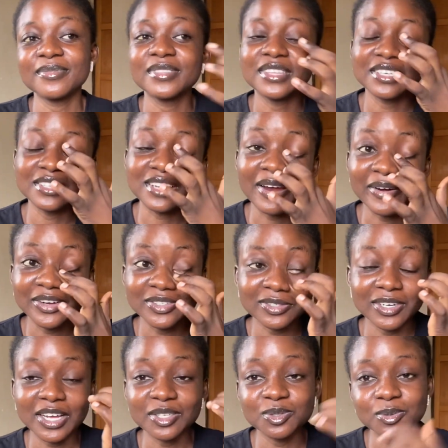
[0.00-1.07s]
the director
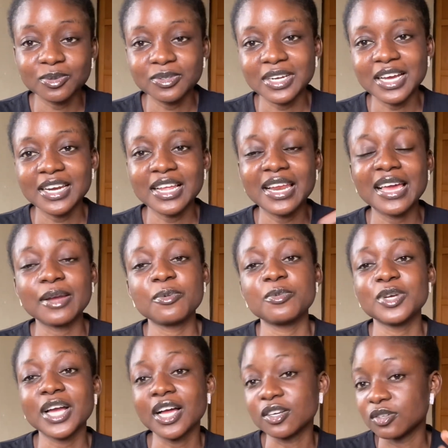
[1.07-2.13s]
that told her that like we
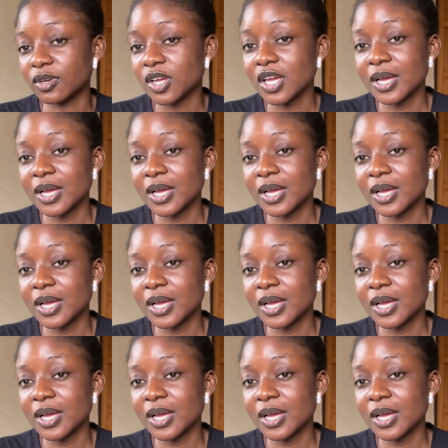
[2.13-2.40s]
can,